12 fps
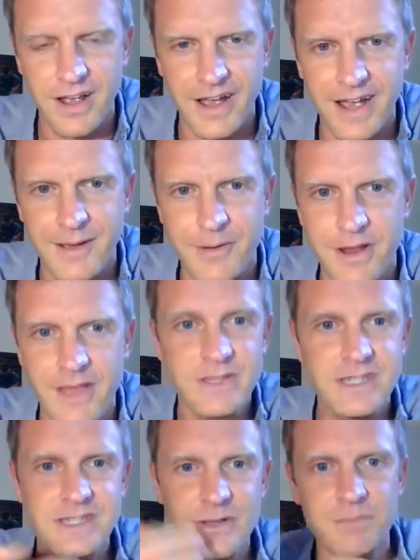and this
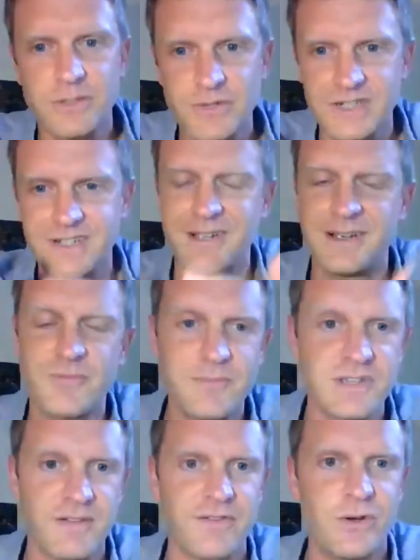is not me I'm
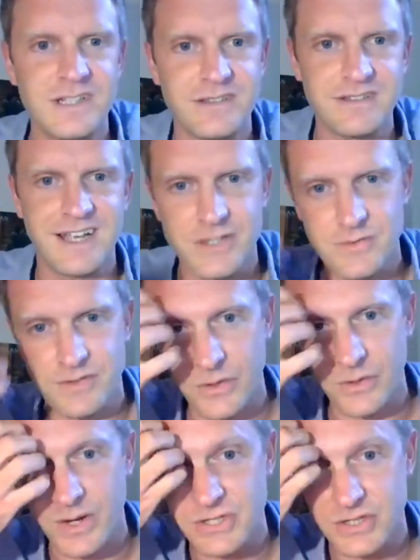perhaps avoiding answering the
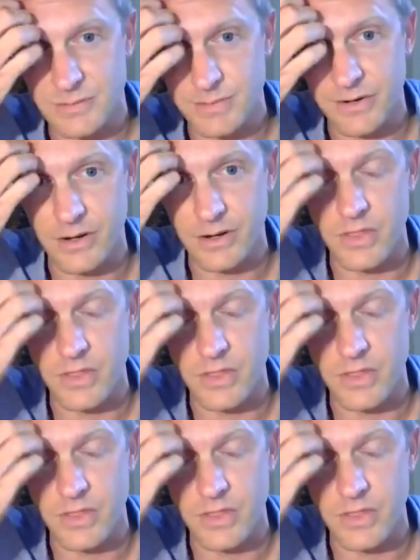question about